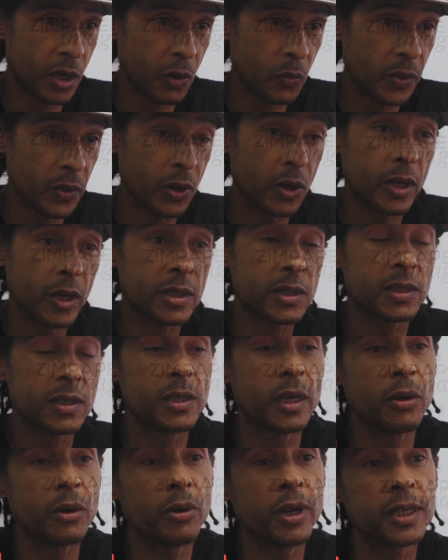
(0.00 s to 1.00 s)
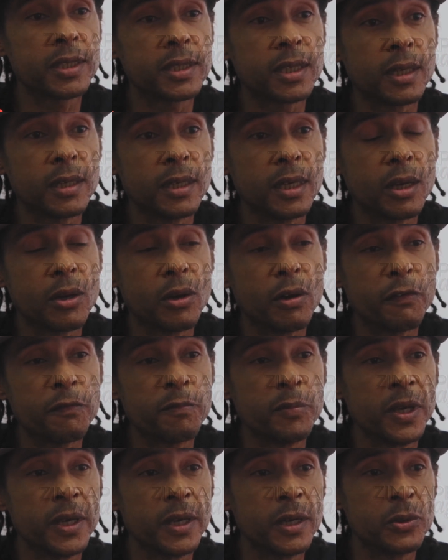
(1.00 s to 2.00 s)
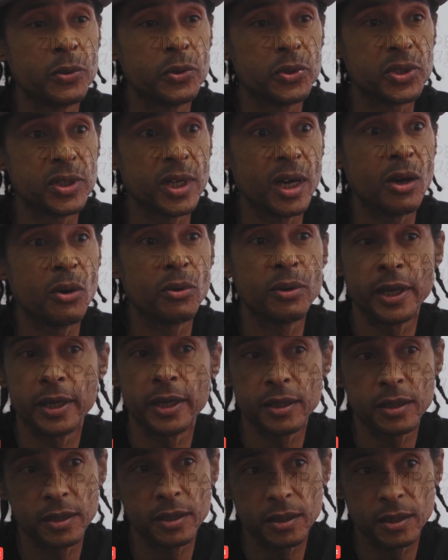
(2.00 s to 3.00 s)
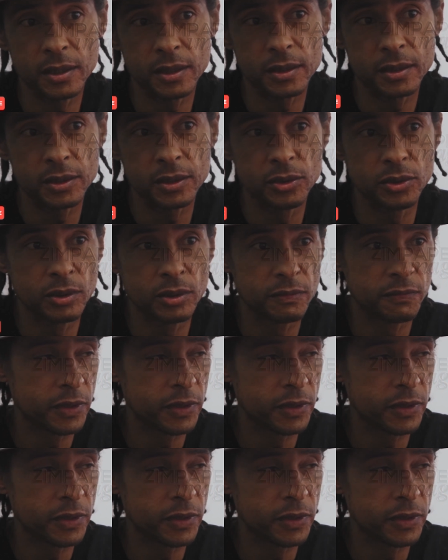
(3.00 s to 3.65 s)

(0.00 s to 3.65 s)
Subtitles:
with the hottest director, Nick Hofmeyer, who's now like a, you know,